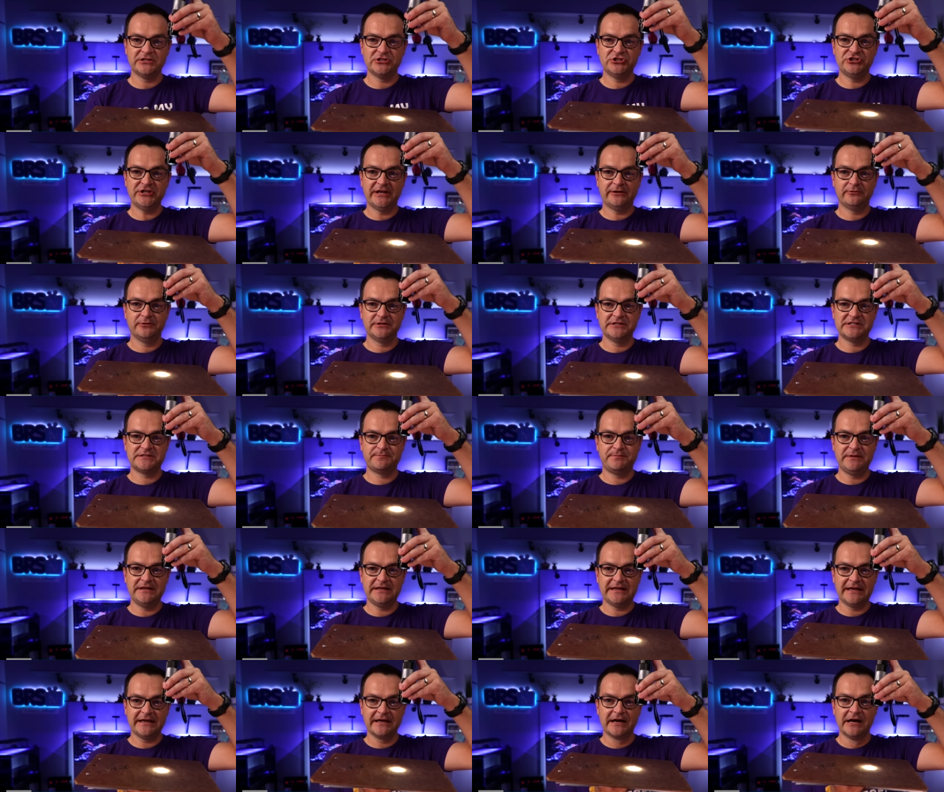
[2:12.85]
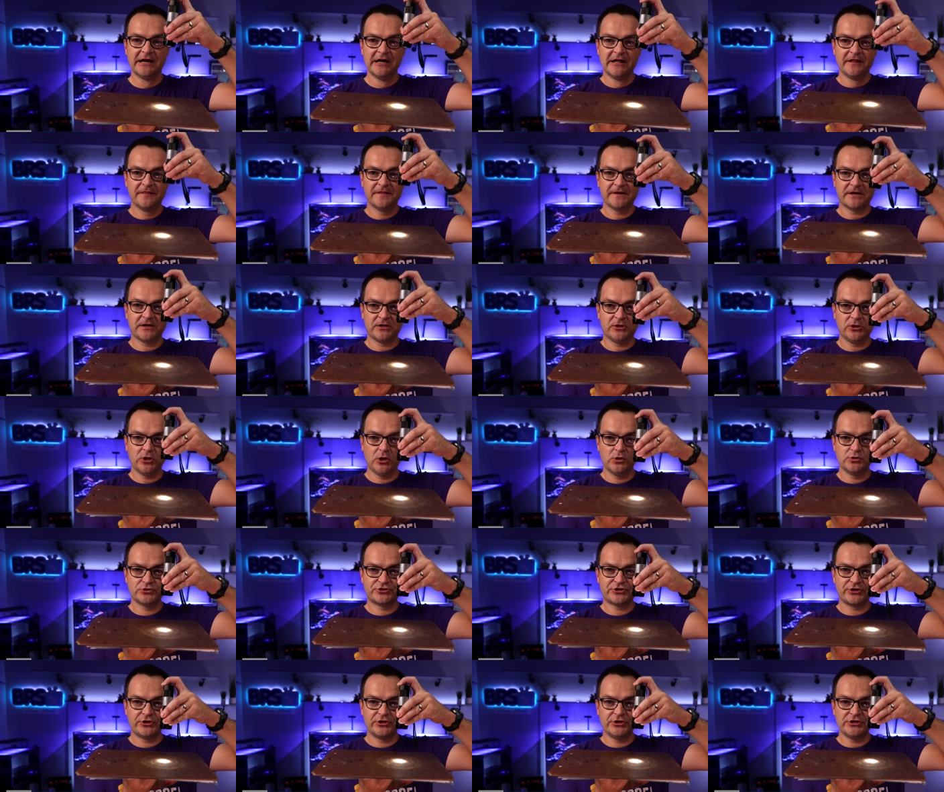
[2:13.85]
Generally speaking, the
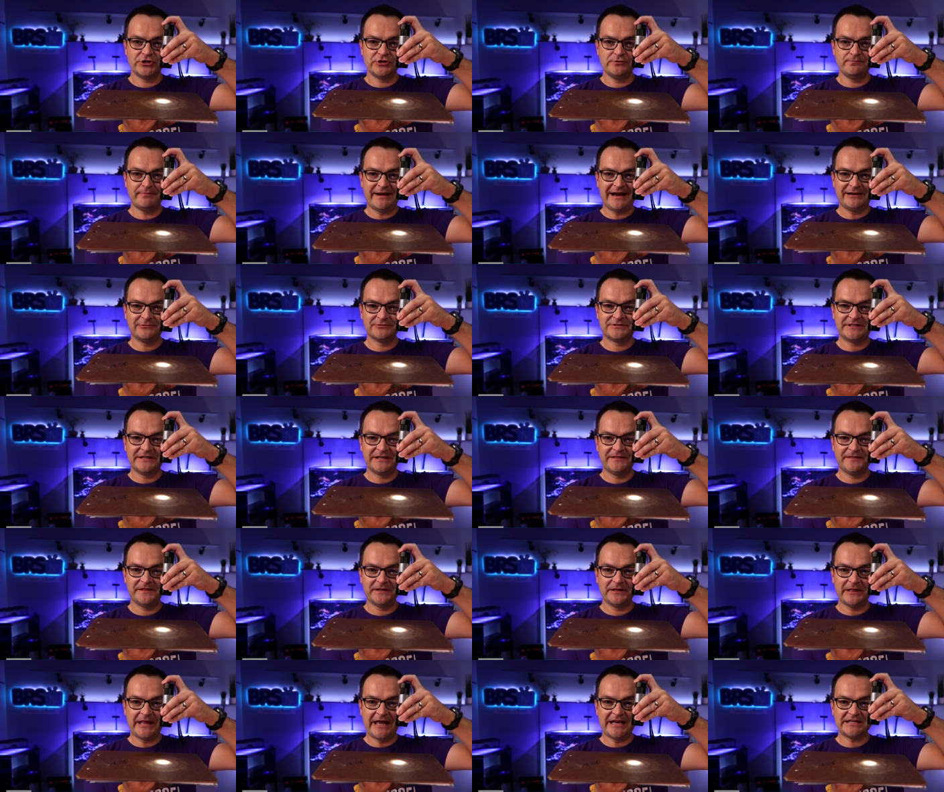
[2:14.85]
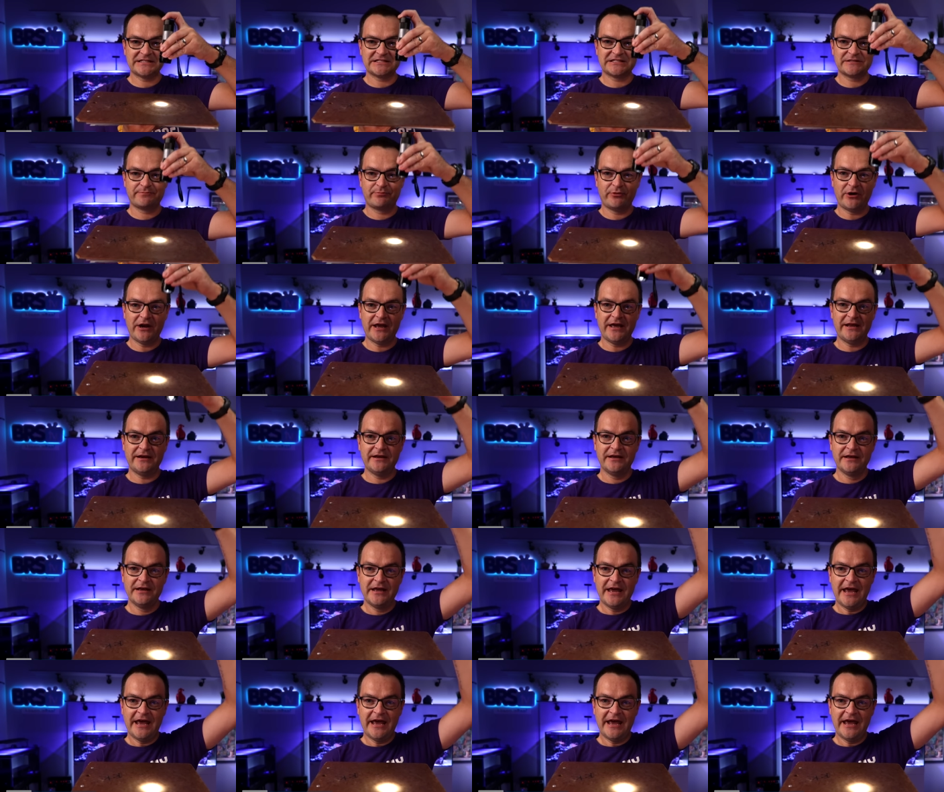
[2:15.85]
closer you mount it, the less spread,